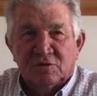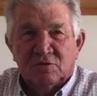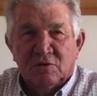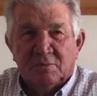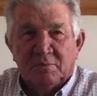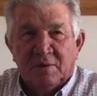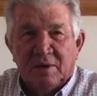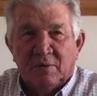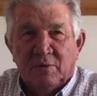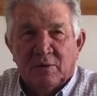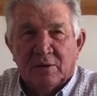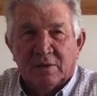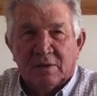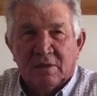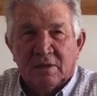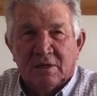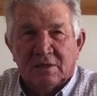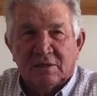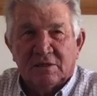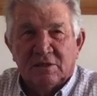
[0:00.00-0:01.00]
trip I
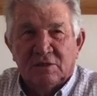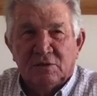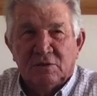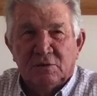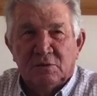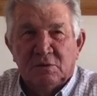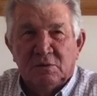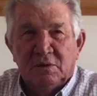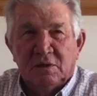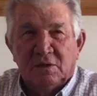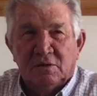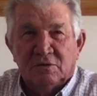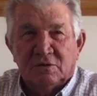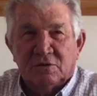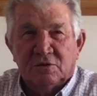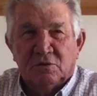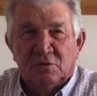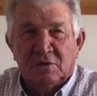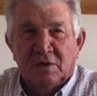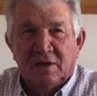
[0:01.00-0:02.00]
recollect to
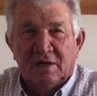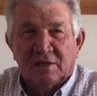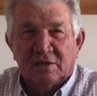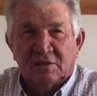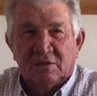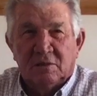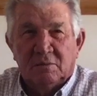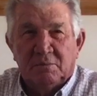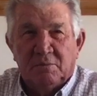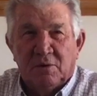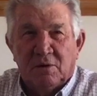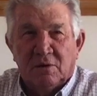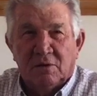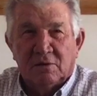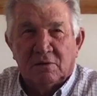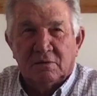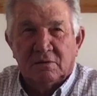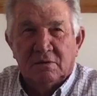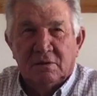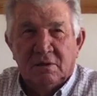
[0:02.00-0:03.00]
Yellowstone National
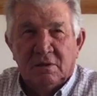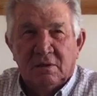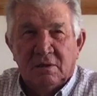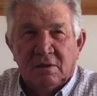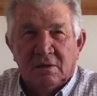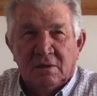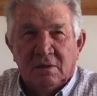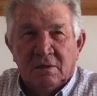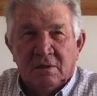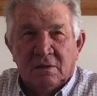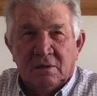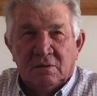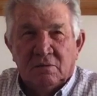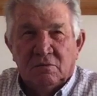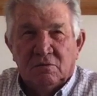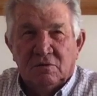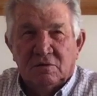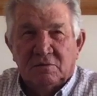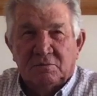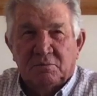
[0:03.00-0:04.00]
Park
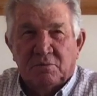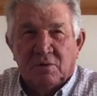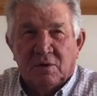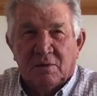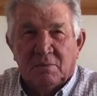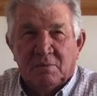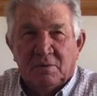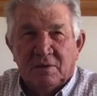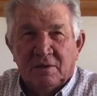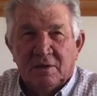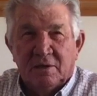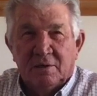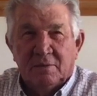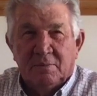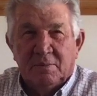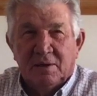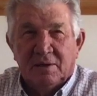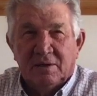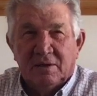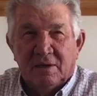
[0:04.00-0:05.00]
was probably in
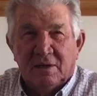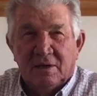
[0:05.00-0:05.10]
about